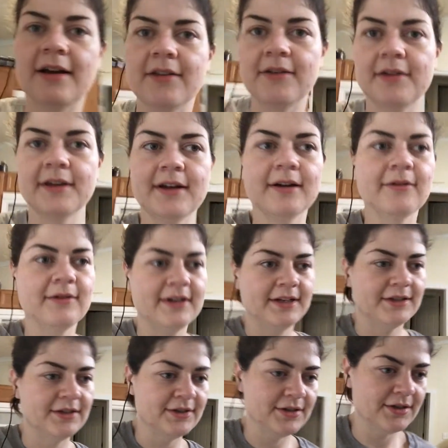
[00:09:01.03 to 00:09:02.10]
I
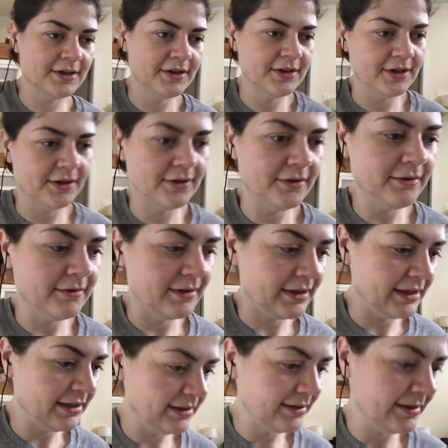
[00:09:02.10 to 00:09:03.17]
wanted to show you
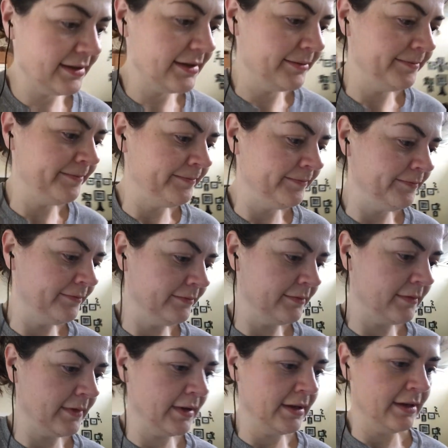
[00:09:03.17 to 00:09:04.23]
was
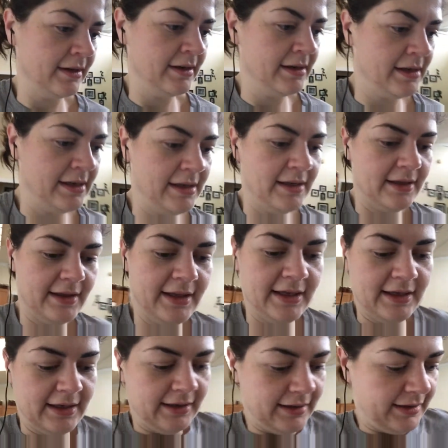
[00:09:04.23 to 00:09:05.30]

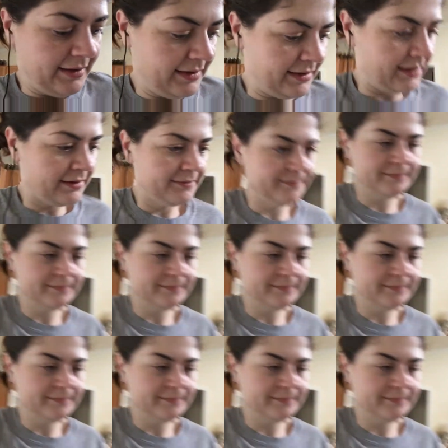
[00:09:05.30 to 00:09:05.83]
this